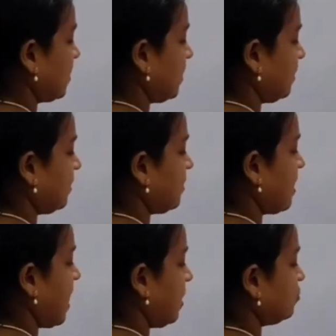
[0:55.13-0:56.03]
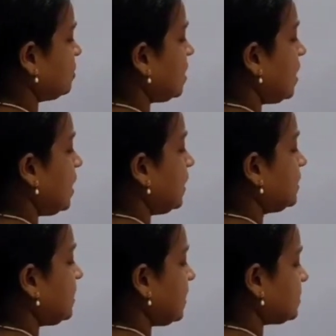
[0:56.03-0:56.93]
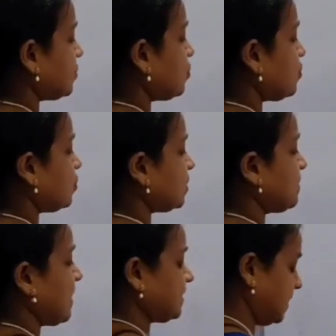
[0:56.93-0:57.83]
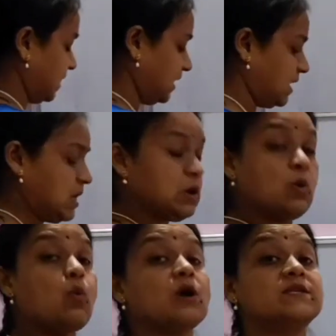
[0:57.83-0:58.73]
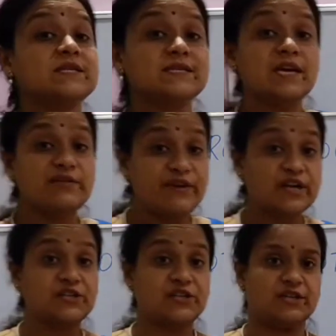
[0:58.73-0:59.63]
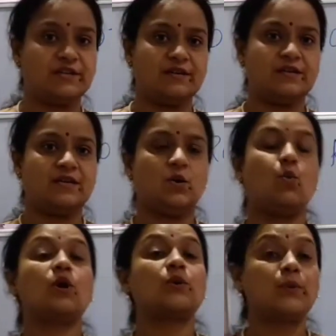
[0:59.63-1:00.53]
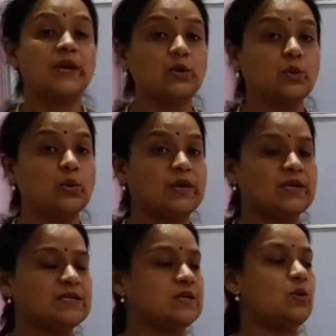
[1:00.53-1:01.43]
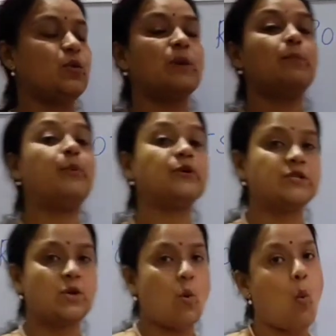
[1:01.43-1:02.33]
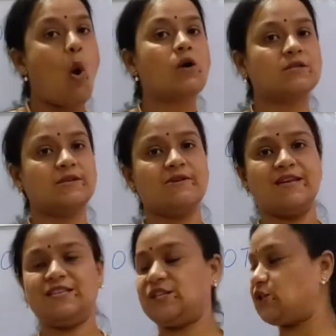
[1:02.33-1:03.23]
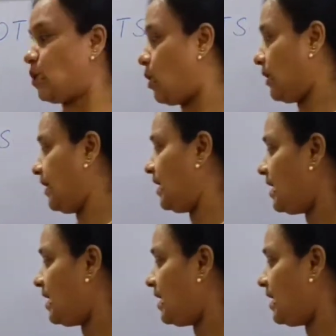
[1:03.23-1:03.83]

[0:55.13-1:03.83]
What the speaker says: underground, these roots basically what is their function? What we do is we put water in soil